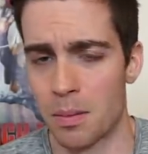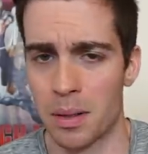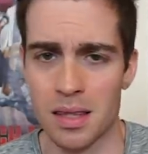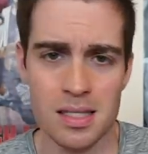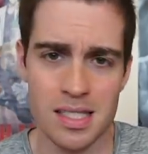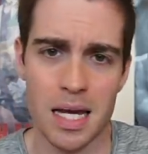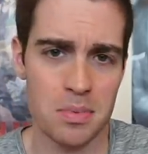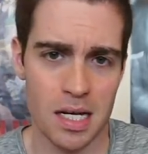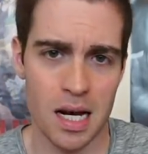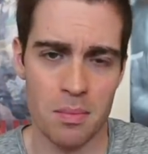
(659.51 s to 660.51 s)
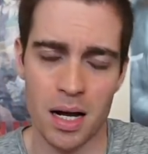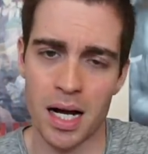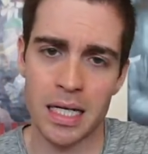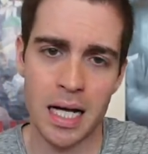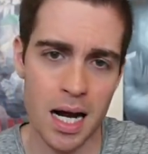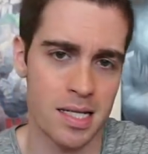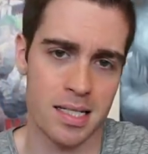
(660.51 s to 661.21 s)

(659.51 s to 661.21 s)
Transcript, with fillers: but at the same time, I gotta